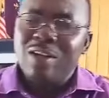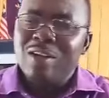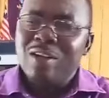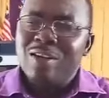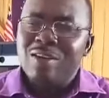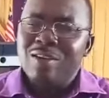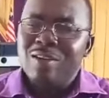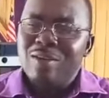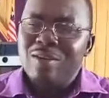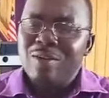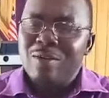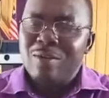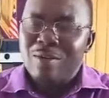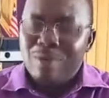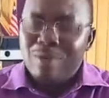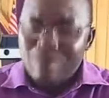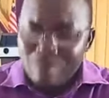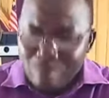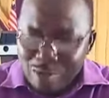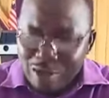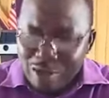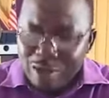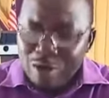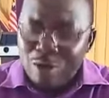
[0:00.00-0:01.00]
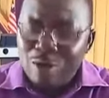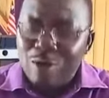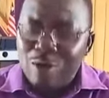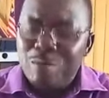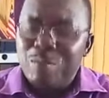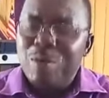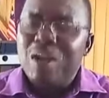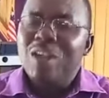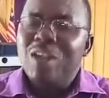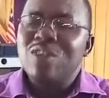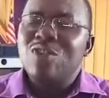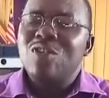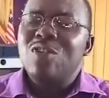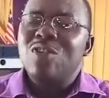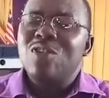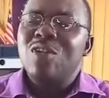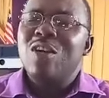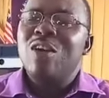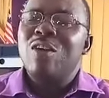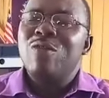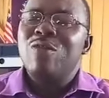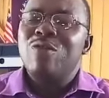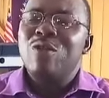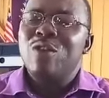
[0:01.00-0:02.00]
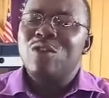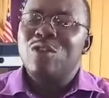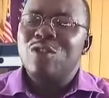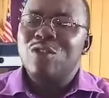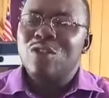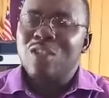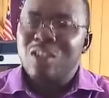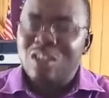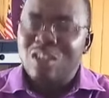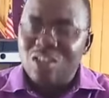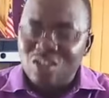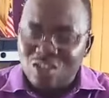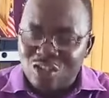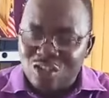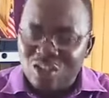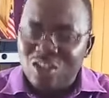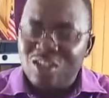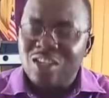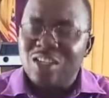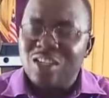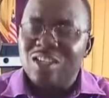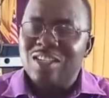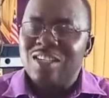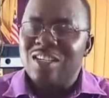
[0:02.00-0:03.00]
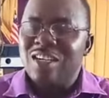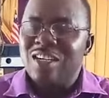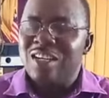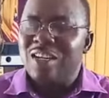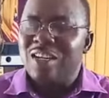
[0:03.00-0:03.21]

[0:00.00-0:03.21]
May the Lord bless all of us in Jesus' name.